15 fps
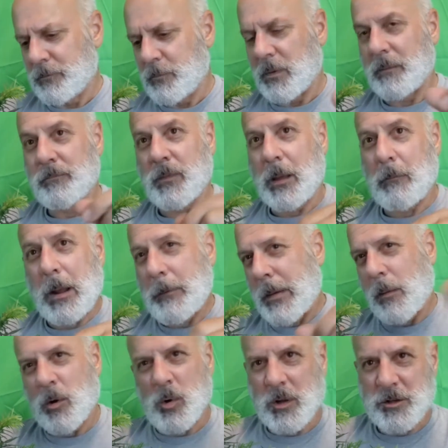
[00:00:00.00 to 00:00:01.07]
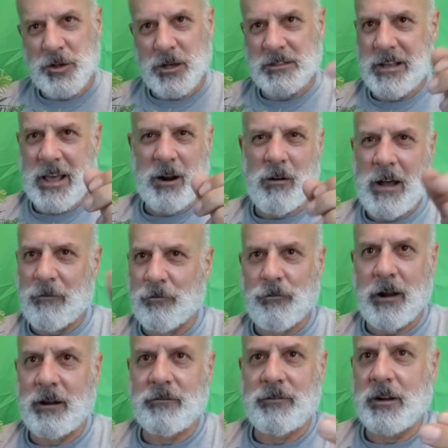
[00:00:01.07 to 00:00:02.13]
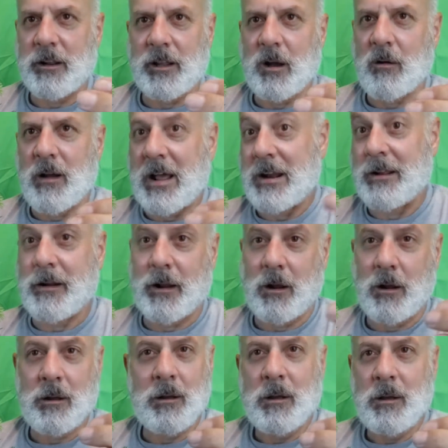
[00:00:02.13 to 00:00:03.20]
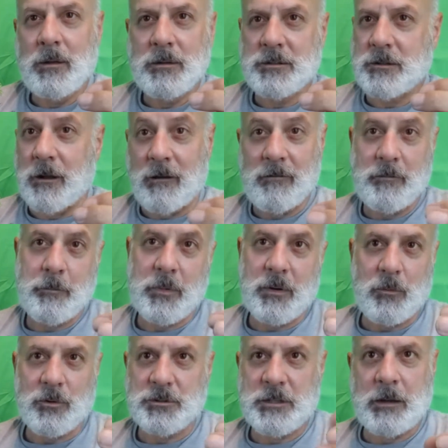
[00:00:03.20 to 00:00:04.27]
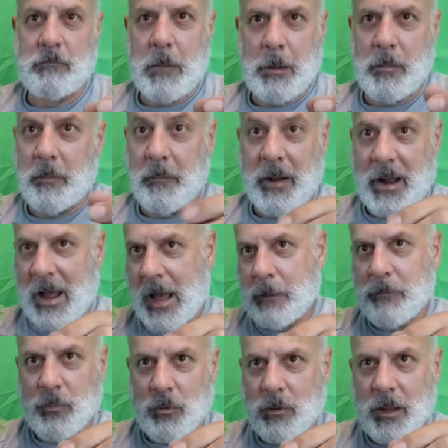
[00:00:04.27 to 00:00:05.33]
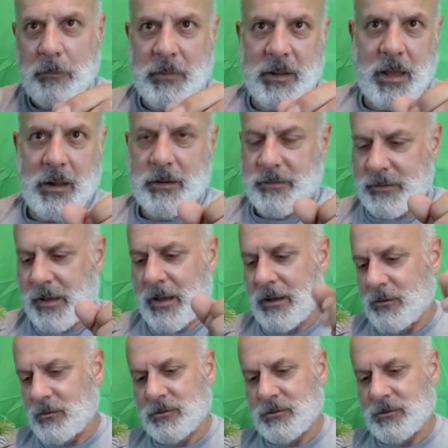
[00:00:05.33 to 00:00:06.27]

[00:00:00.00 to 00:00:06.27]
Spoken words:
But I might be able to adjust that. I don't have great video editing stuff, but we'll see. Maybe my app will let me edit that.